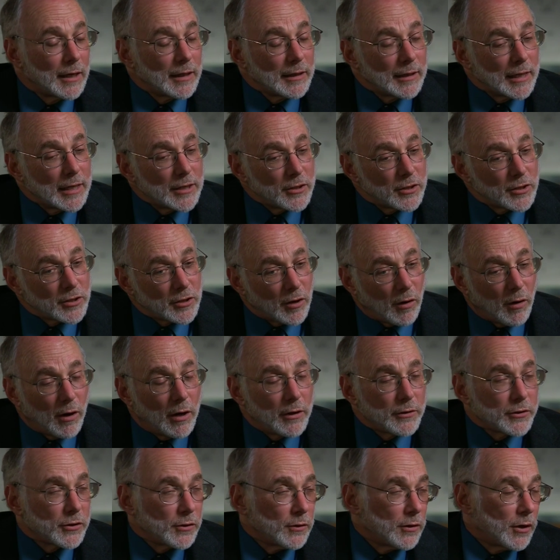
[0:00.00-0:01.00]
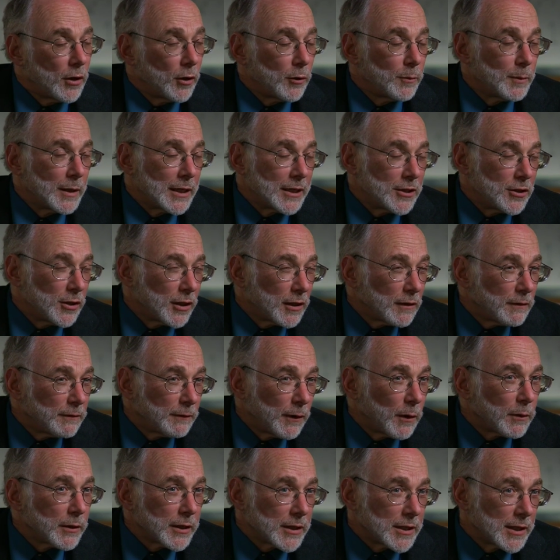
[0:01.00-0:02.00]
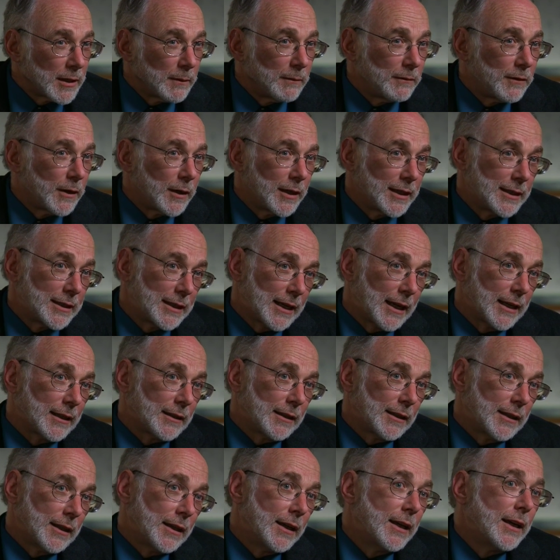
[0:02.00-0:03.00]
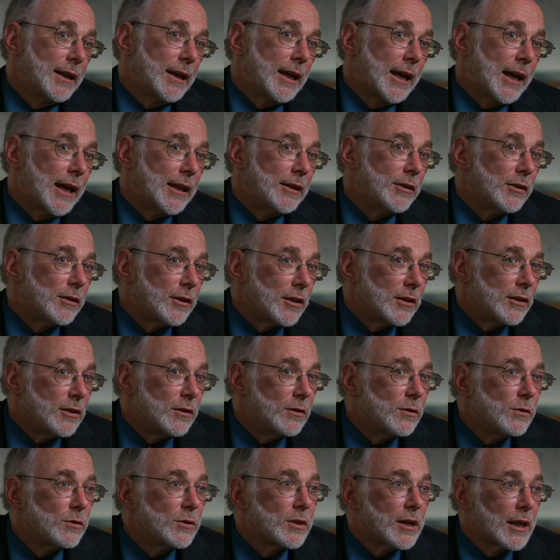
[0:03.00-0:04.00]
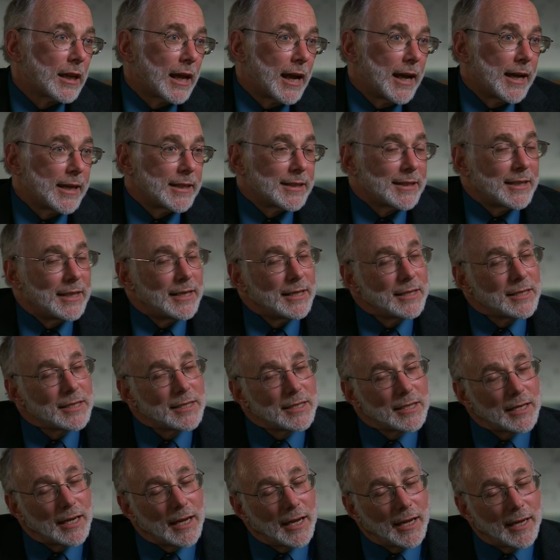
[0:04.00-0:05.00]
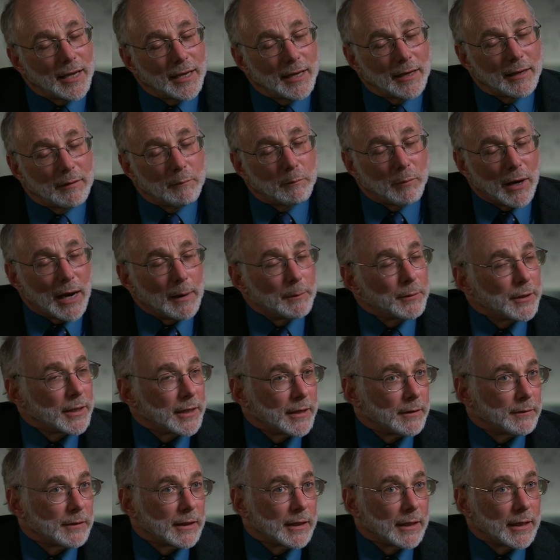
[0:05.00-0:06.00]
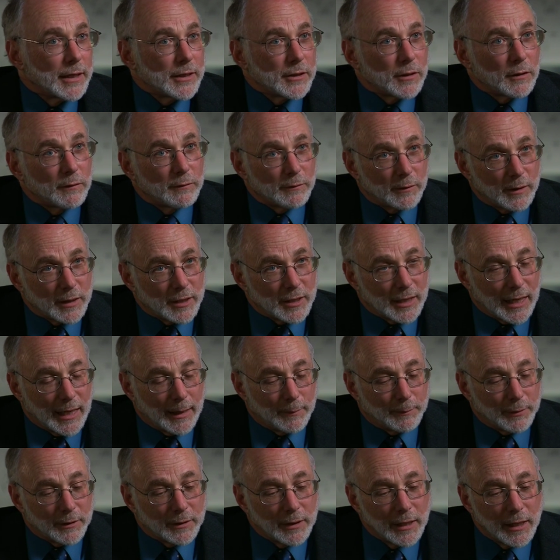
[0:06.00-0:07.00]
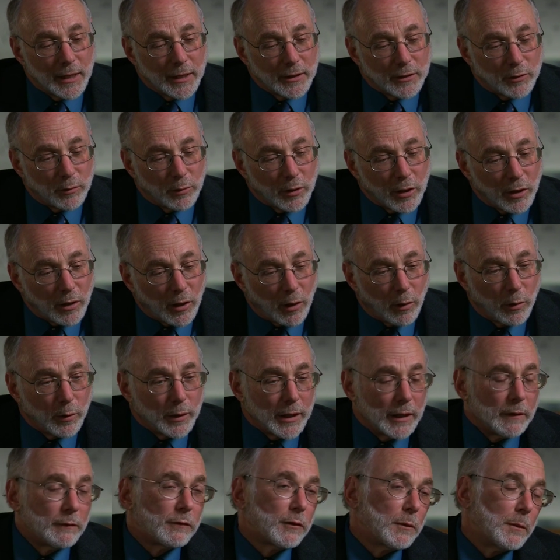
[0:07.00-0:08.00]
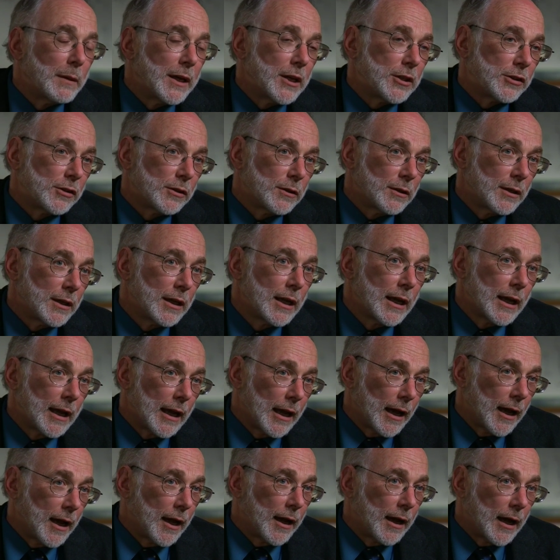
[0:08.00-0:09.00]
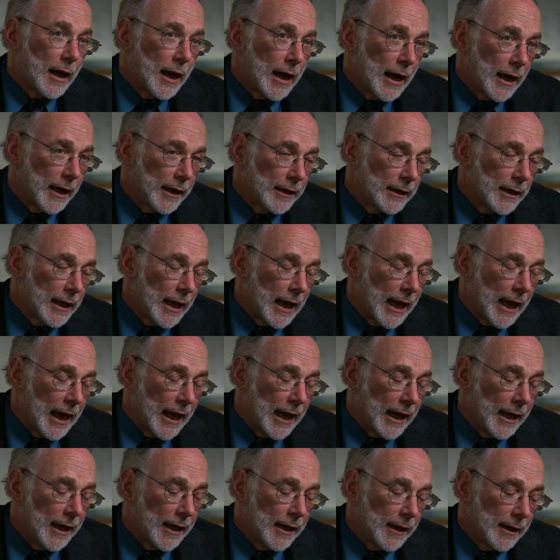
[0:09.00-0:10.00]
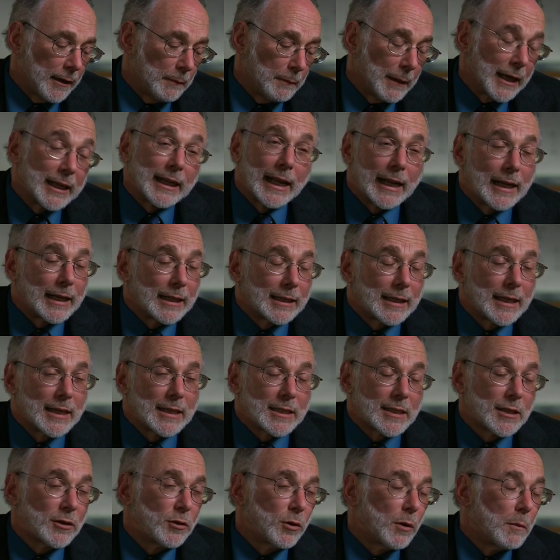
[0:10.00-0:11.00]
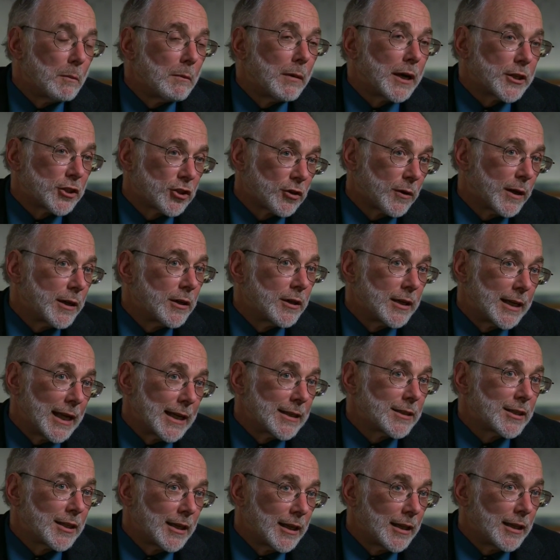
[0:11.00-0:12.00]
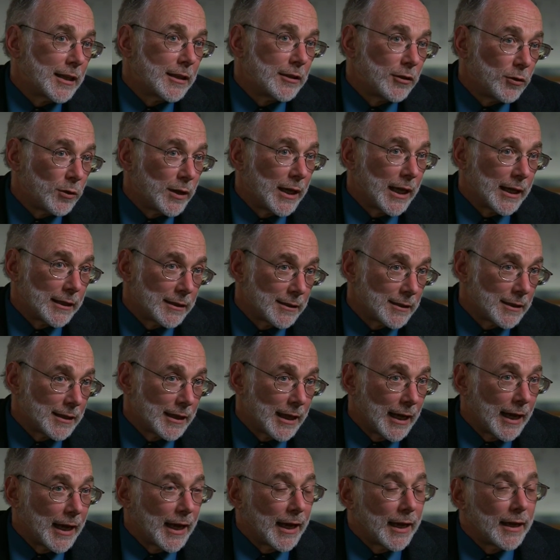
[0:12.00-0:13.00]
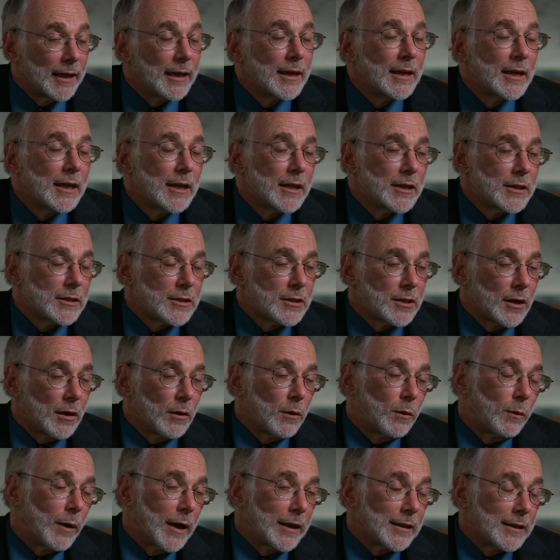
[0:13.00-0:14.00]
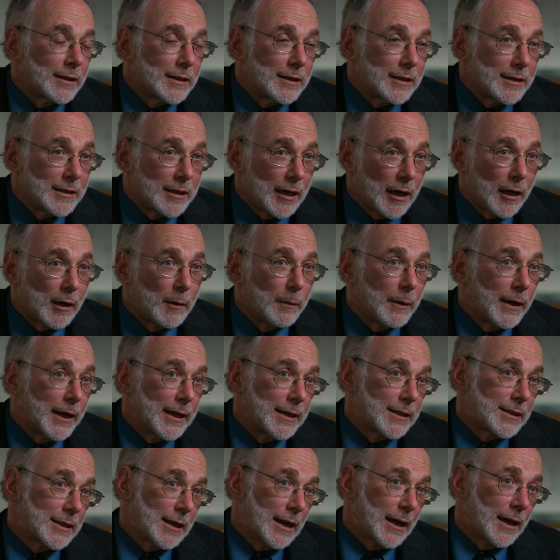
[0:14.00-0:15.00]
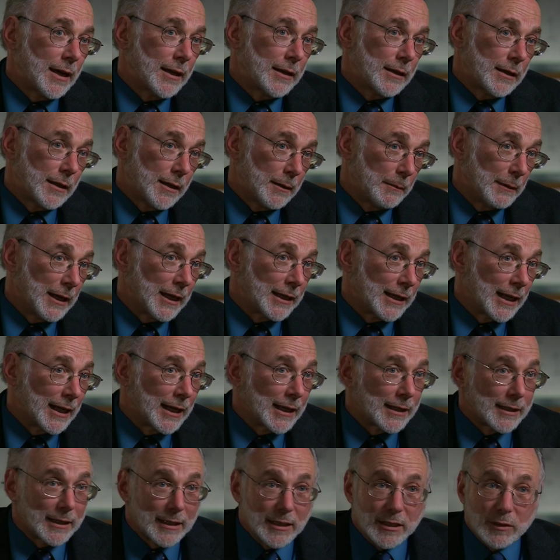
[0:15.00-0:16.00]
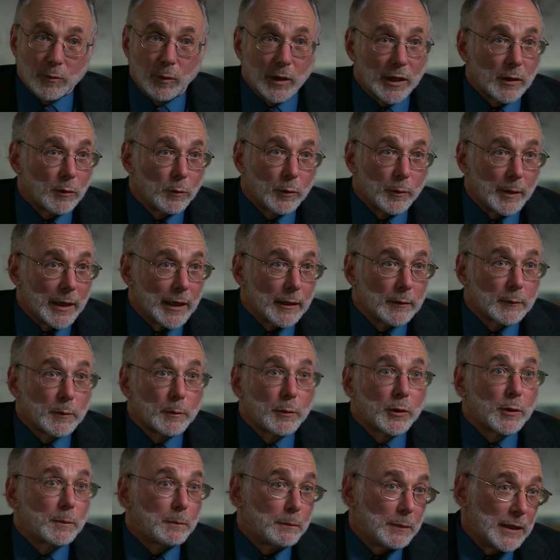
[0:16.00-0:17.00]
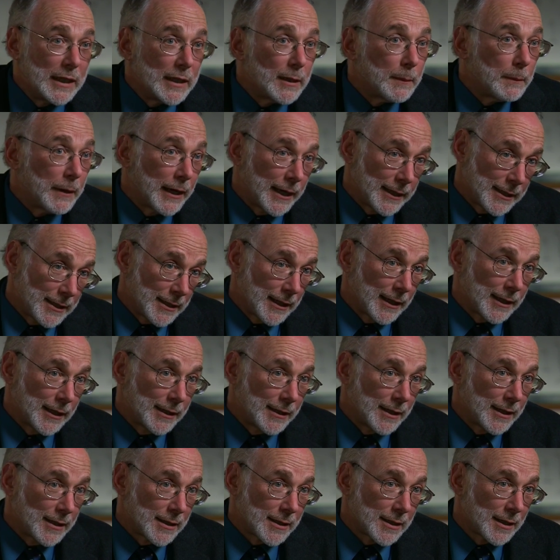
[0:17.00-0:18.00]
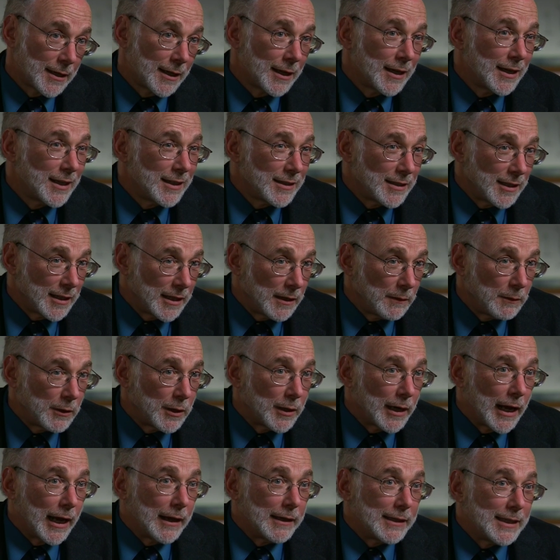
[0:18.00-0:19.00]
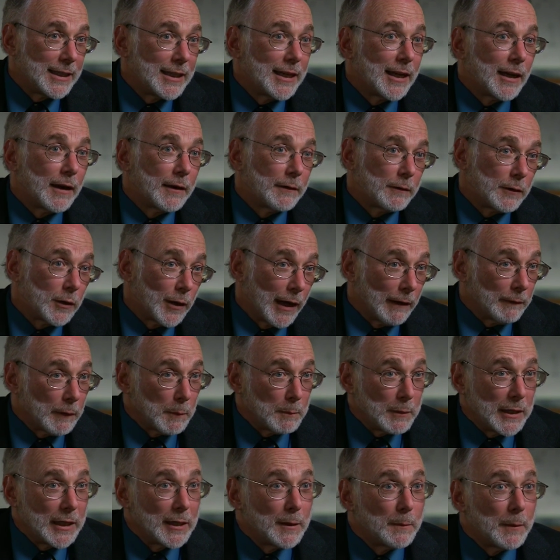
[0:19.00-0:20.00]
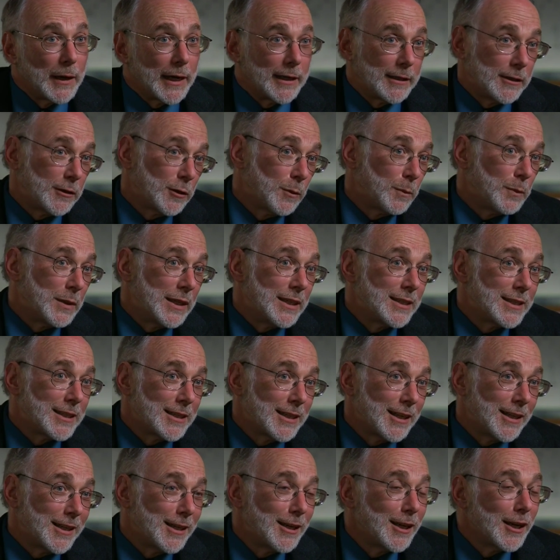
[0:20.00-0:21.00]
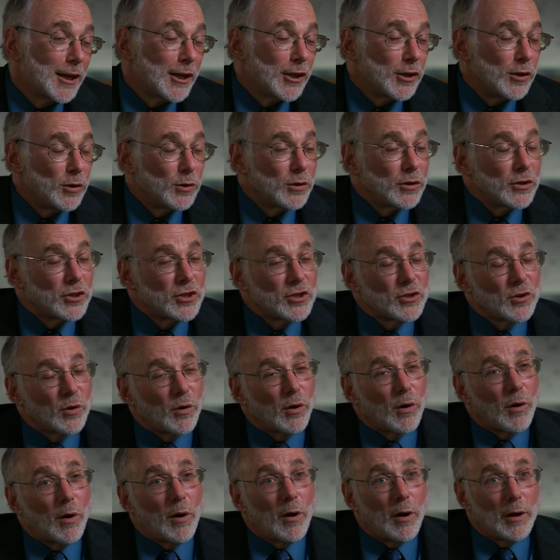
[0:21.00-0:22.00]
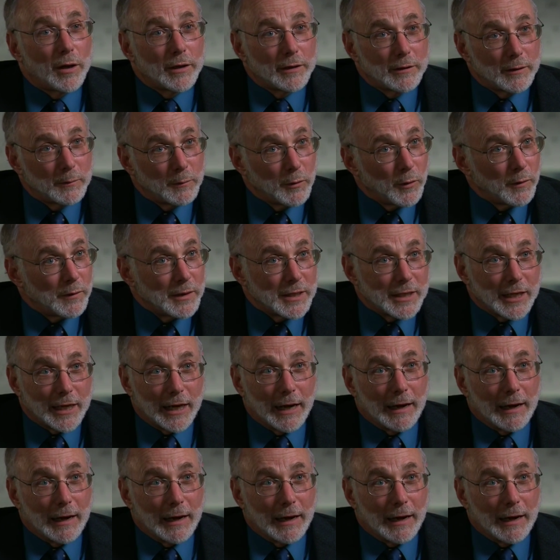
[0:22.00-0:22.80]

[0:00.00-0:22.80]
Lasers are also known because you can focus them very tightly, and you can utilize this property of a laser, for example, to encode information on a magnetic disk to a much greater density than you can today. So rather than terabytes on a magnetic disk, we'll be able to put petabytes on a disk. To give you an idea, if you have a petabyte in your PC, you could store all of the movies that